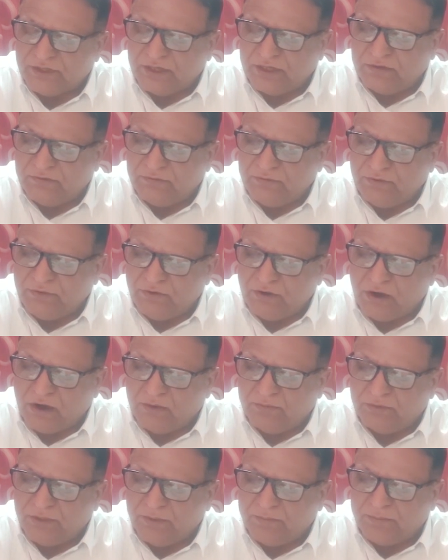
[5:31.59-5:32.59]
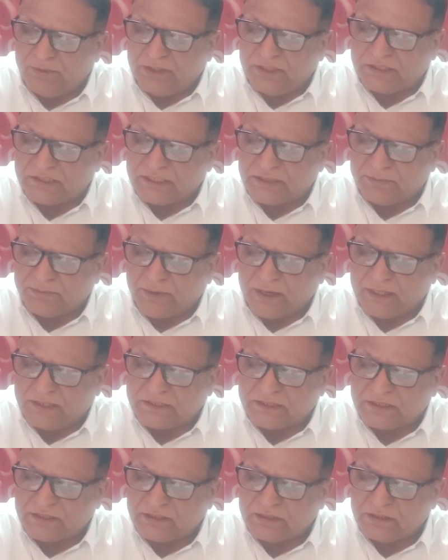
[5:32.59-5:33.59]
in view of the
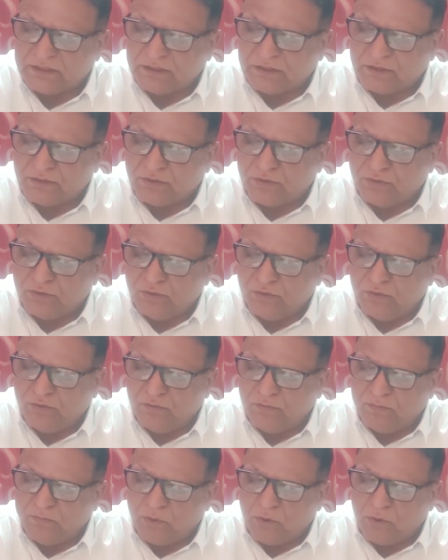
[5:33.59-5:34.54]
principles 2,